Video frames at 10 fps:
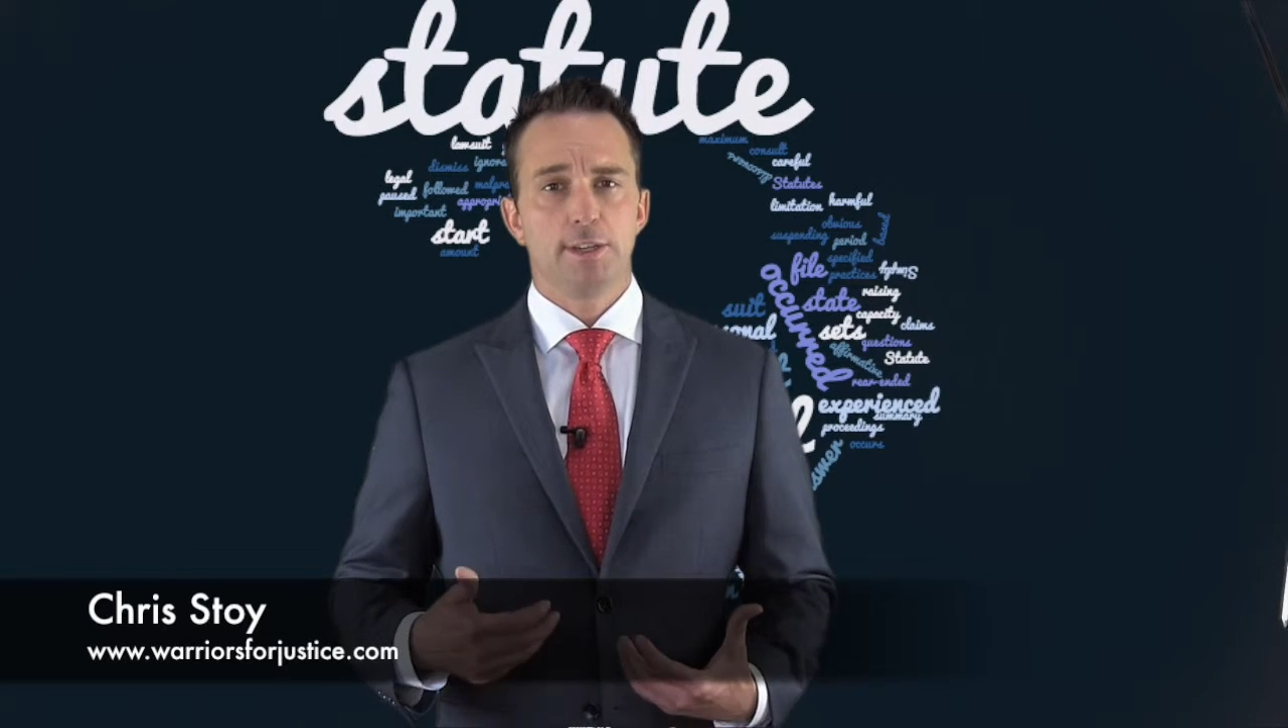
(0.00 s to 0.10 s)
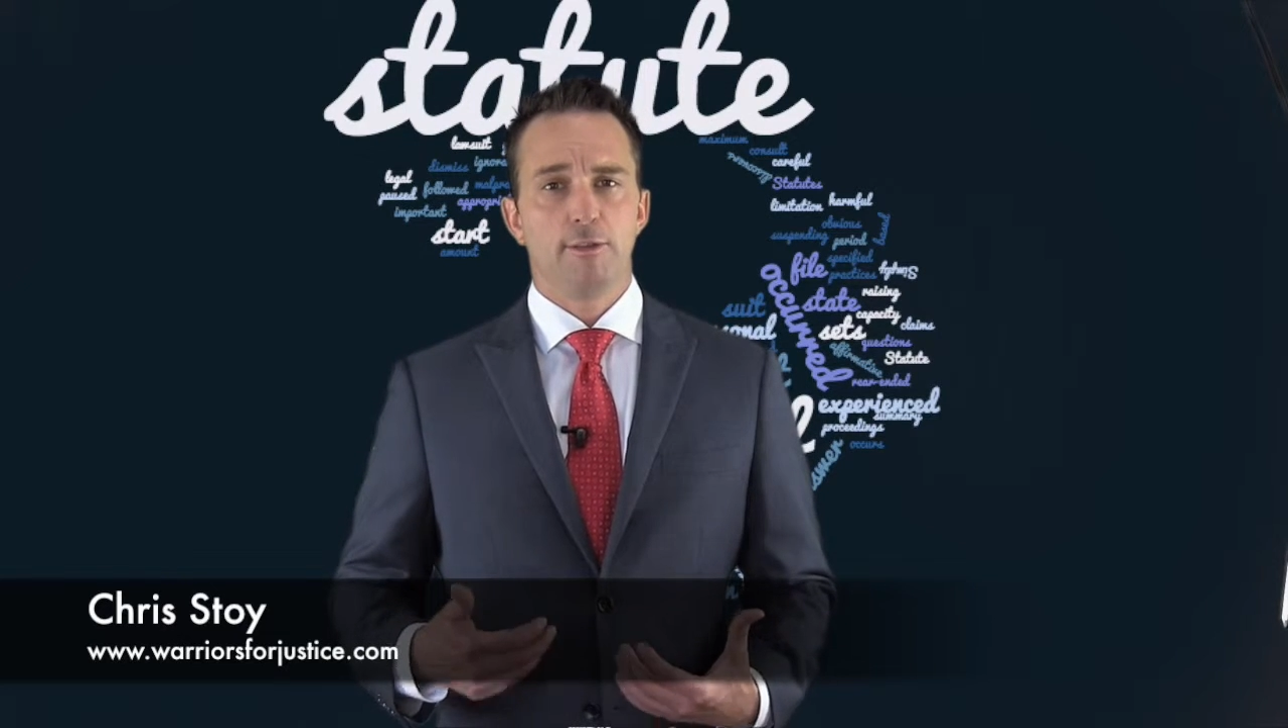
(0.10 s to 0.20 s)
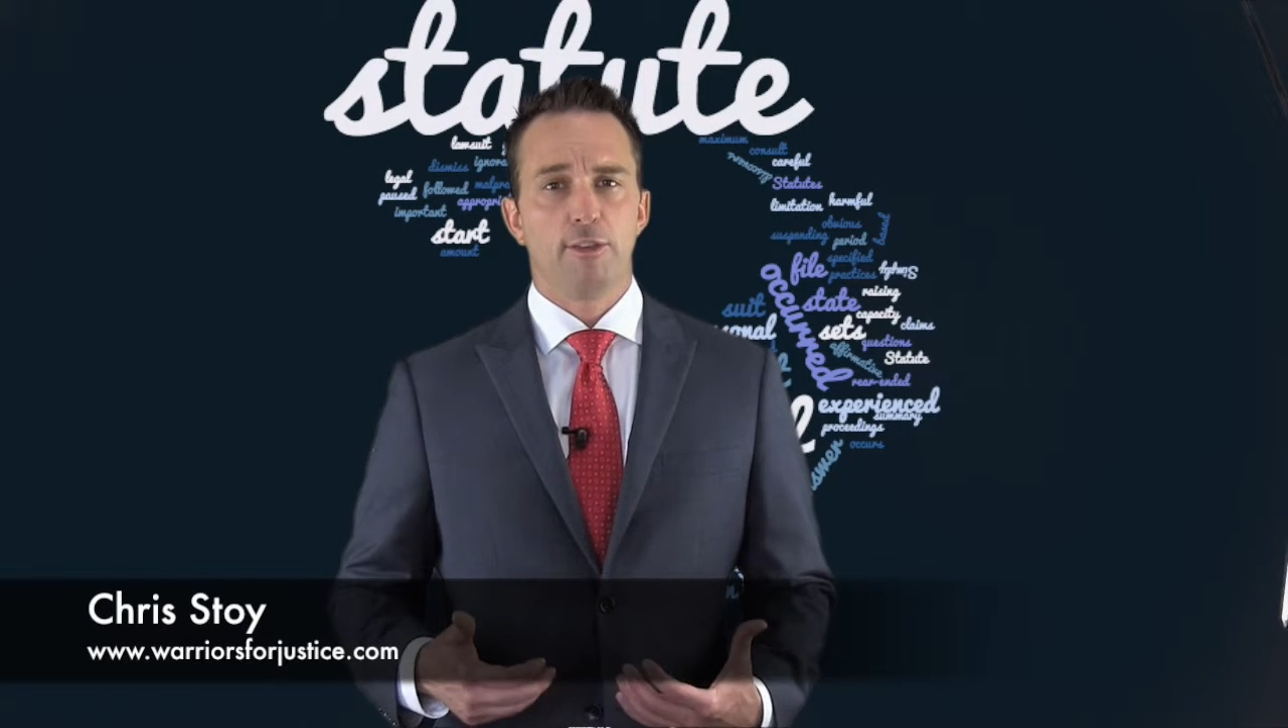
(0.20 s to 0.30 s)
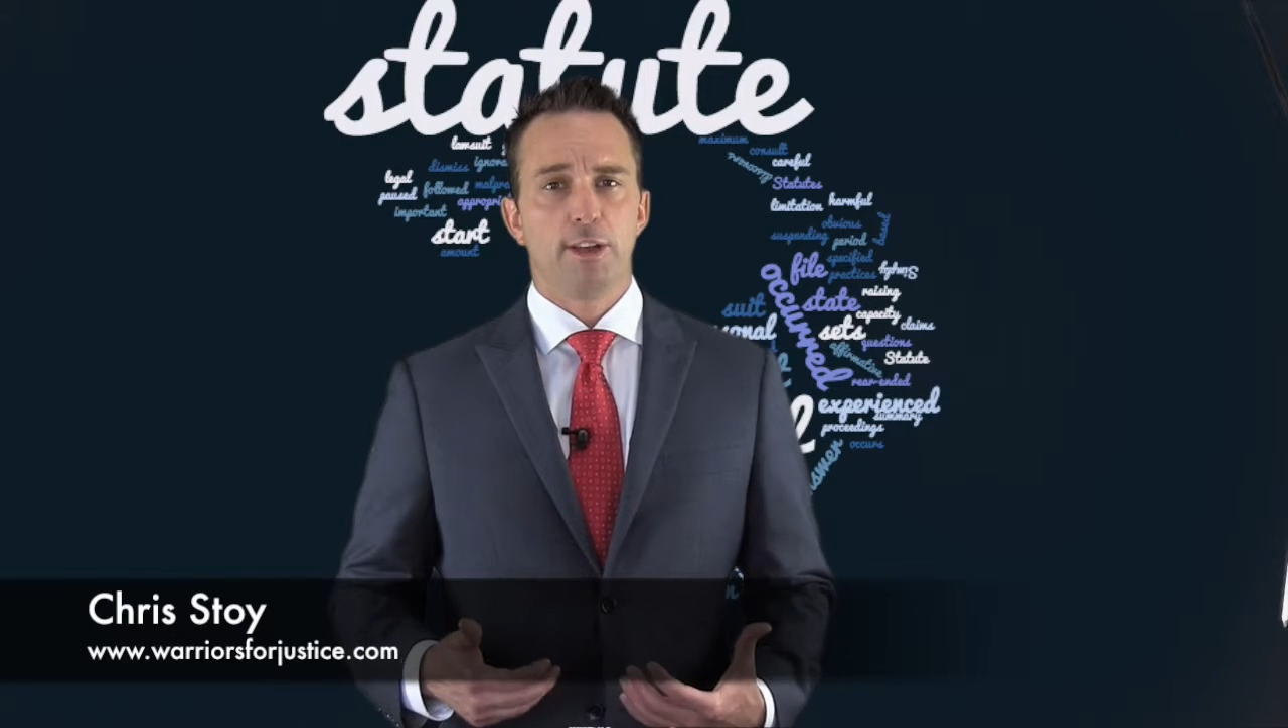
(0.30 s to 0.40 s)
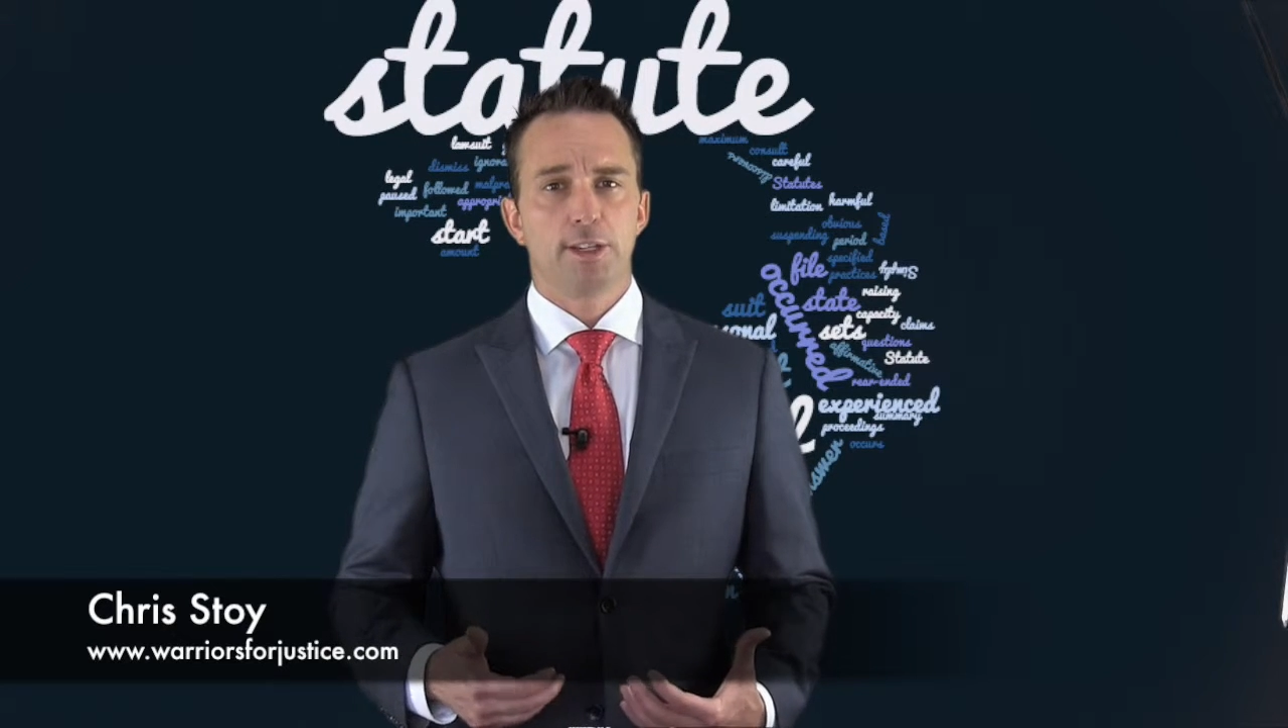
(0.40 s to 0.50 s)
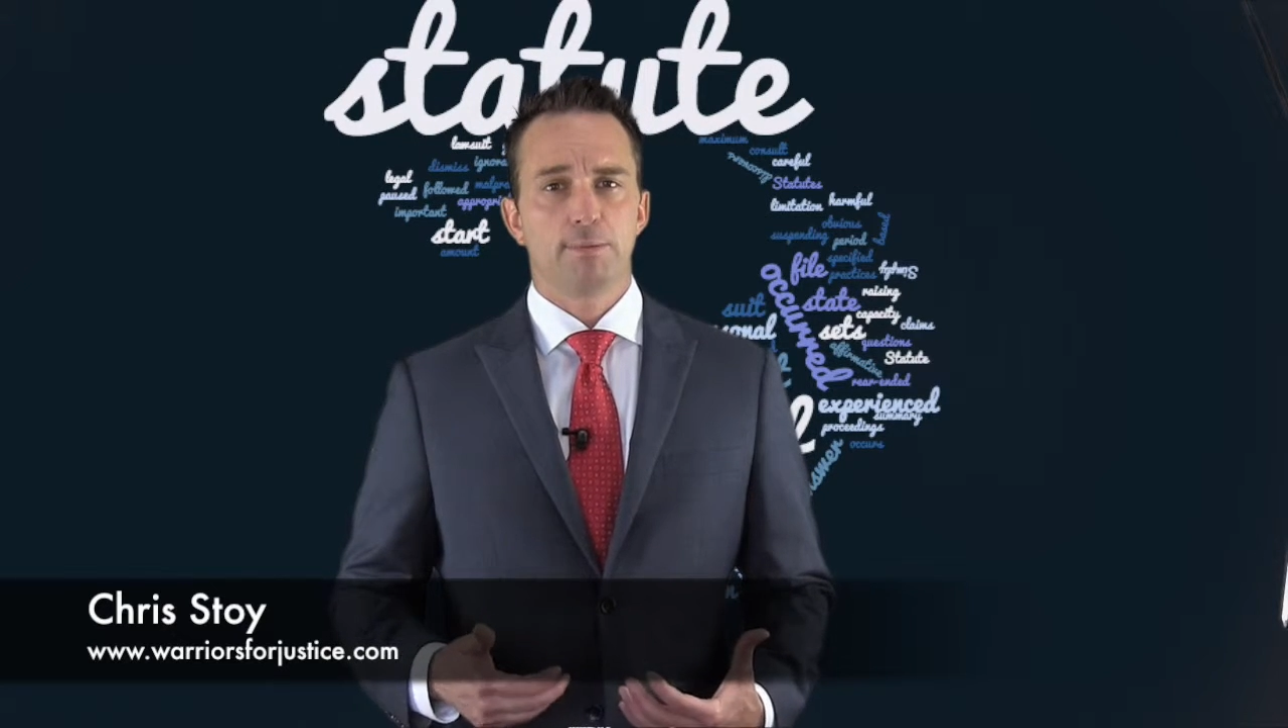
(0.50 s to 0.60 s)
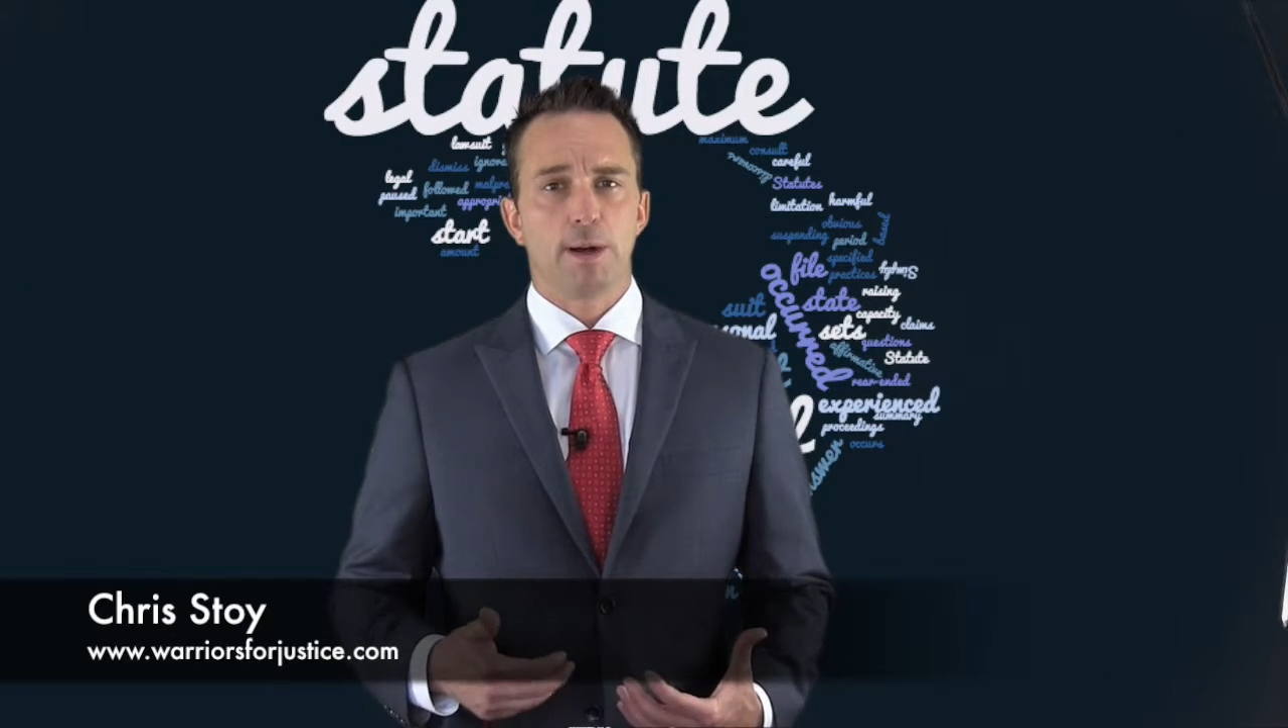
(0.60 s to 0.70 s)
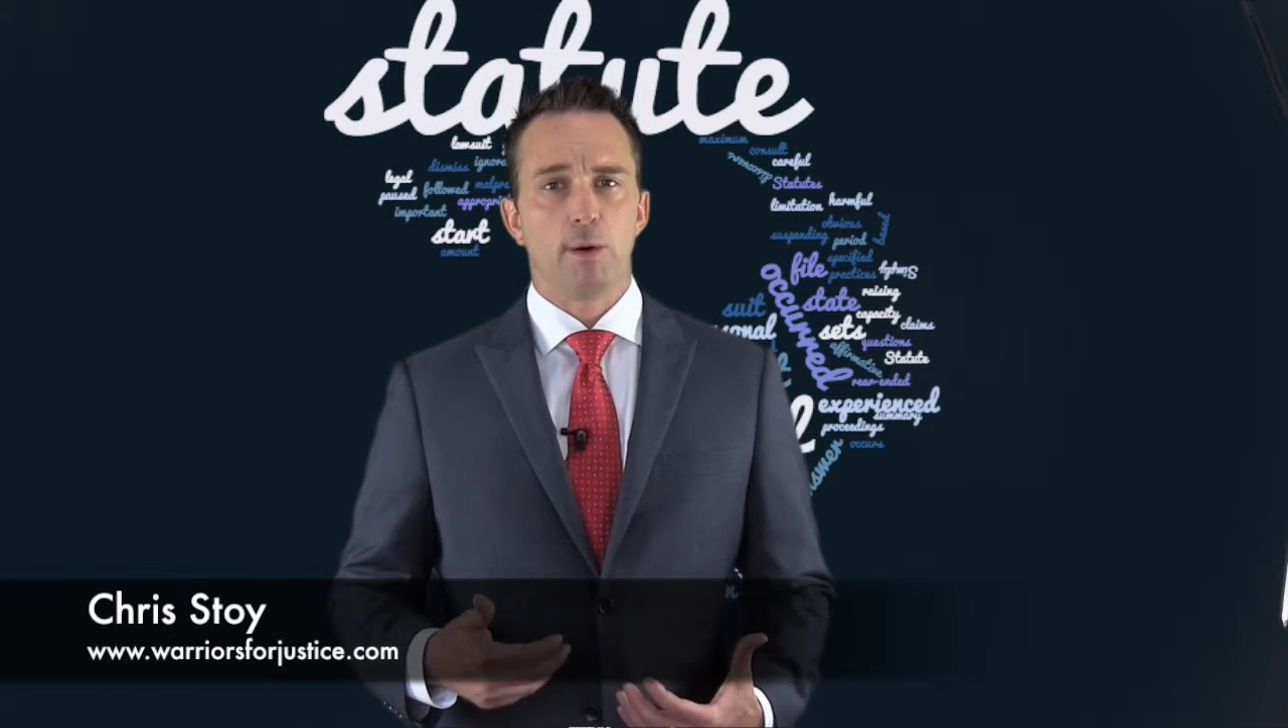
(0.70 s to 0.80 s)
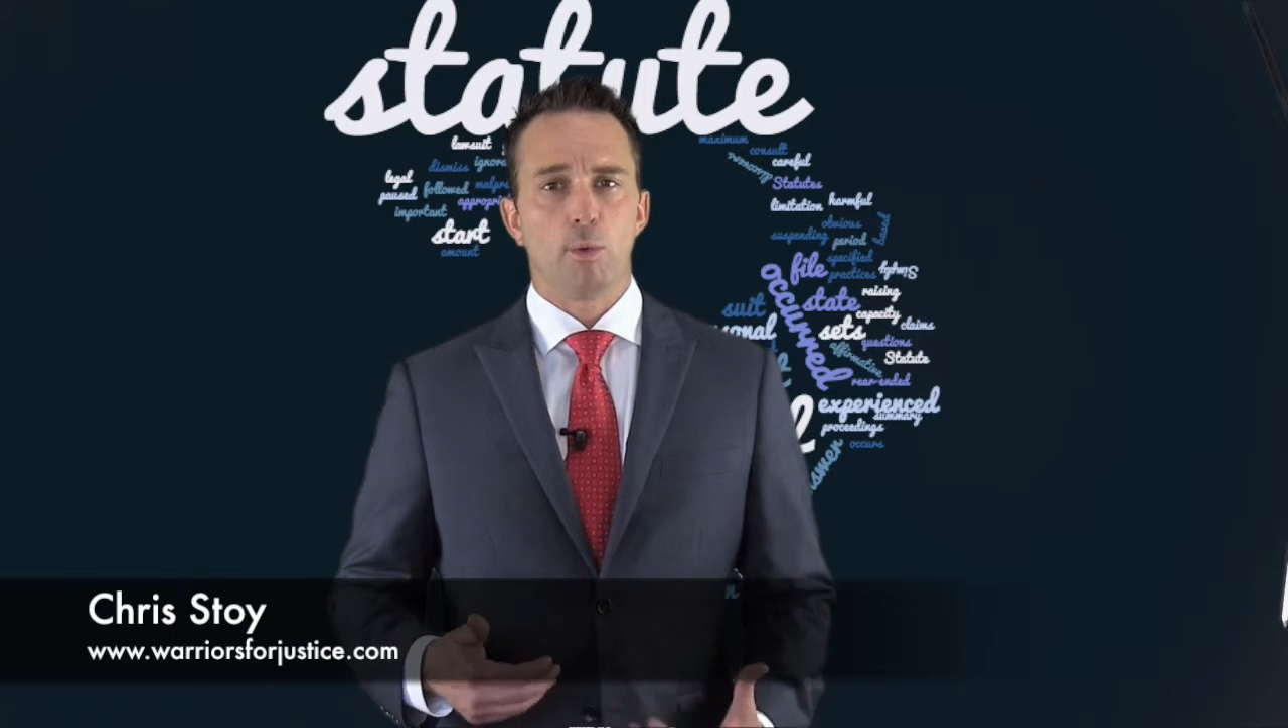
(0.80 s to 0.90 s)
defense by